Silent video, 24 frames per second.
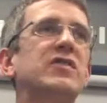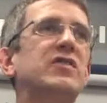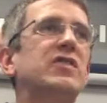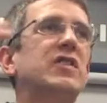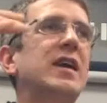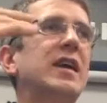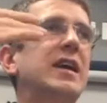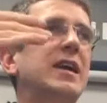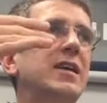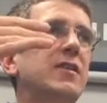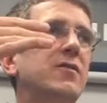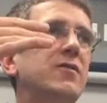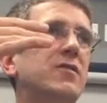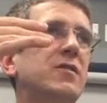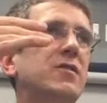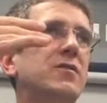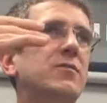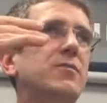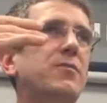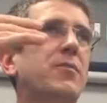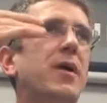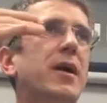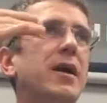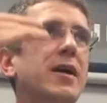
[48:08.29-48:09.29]
saved
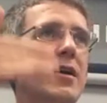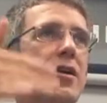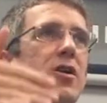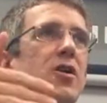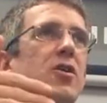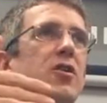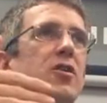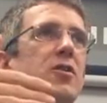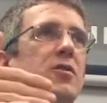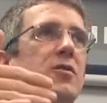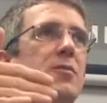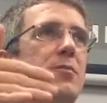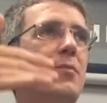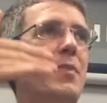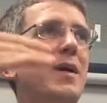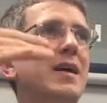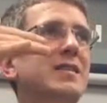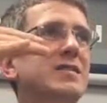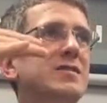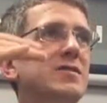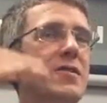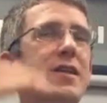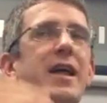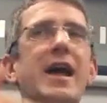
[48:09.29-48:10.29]
by God
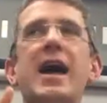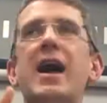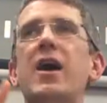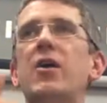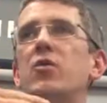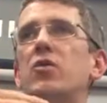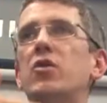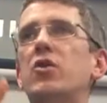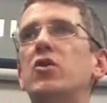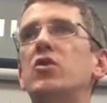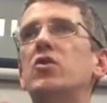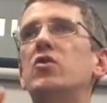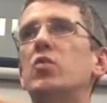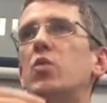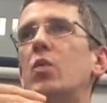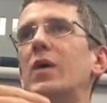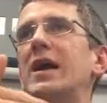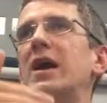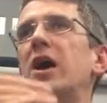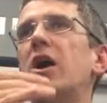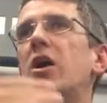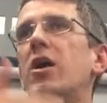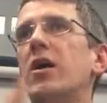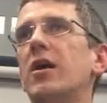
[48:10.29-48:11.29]
based on how good
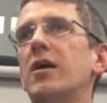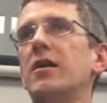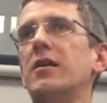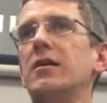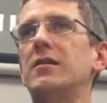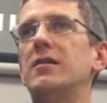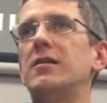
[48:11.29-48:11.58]
we are.